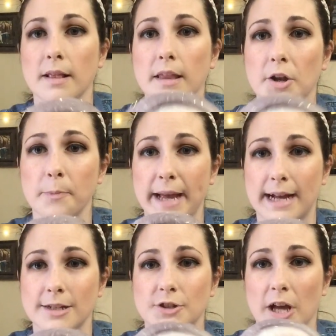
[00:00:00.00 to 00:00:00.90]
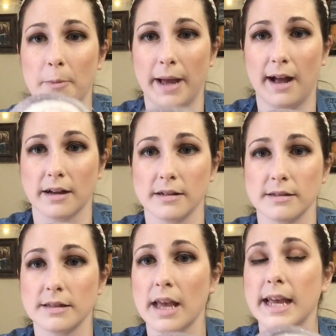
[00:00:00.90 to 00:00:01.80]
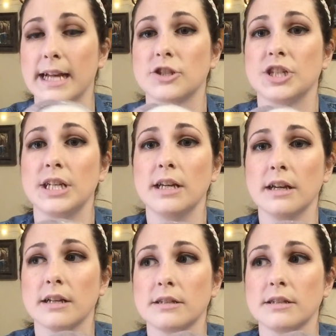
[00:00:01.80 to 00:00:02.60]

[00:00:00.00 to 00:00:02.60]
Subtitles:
Little Patch Alpacas, and she,